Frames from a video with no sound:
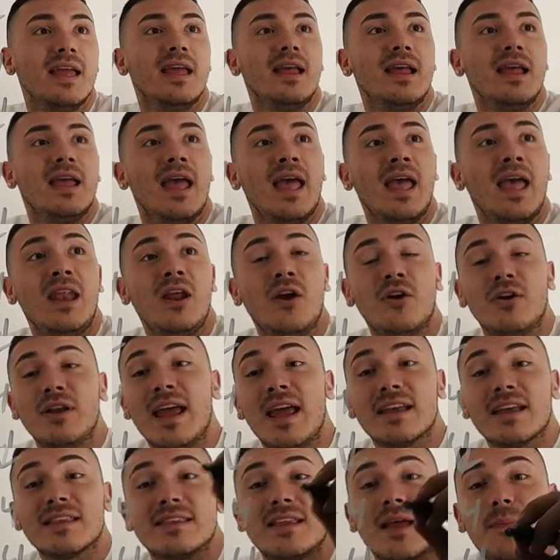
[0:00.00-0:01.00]
And our
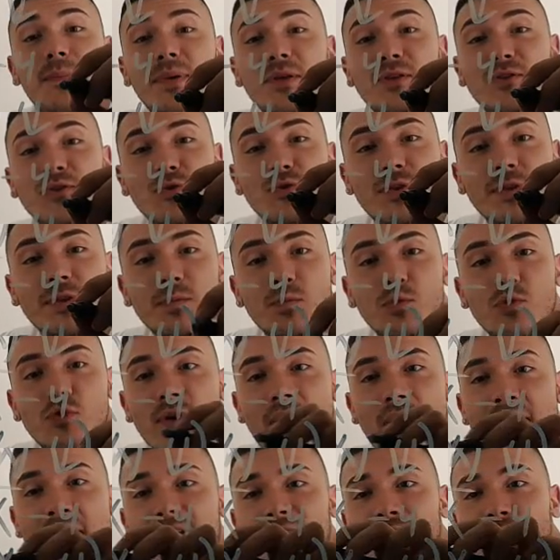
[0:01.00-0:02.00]
next step is to
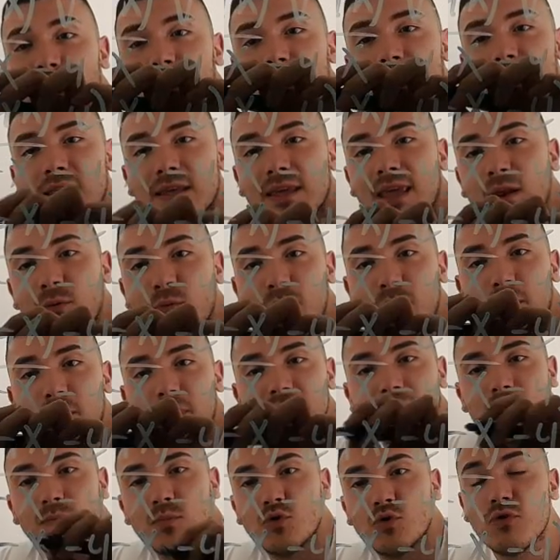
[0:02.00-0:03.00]
subtract. Once again, we
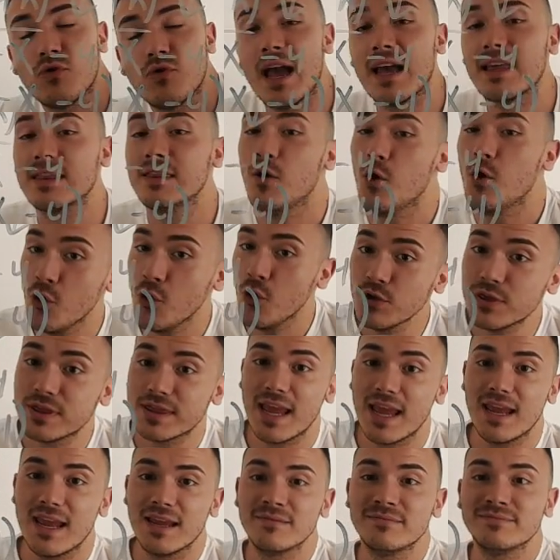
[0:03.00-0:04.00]
must subtract the whole
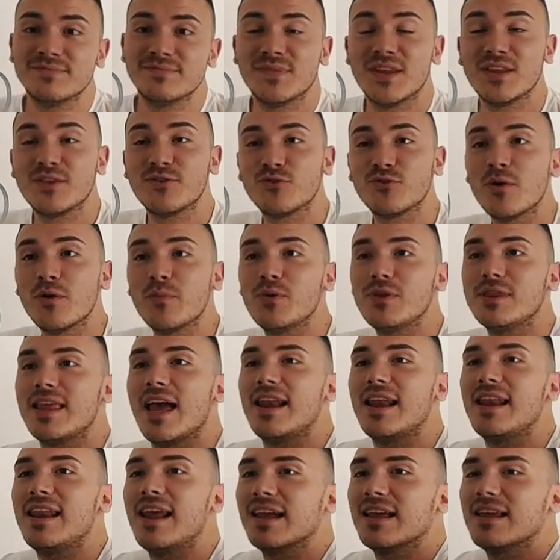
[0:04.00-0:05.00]
thing, distribute
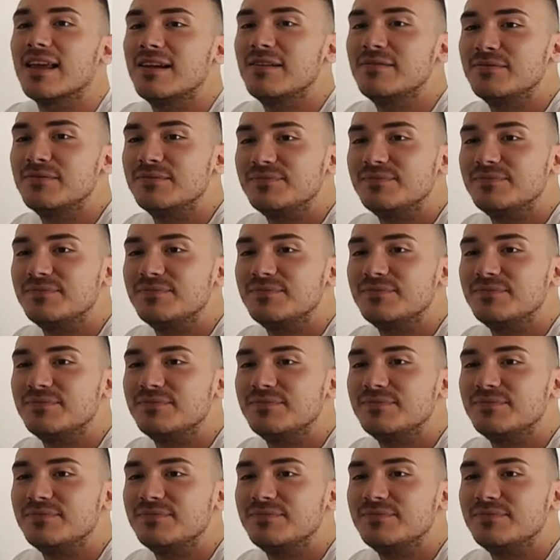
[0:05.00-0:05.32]
that negative.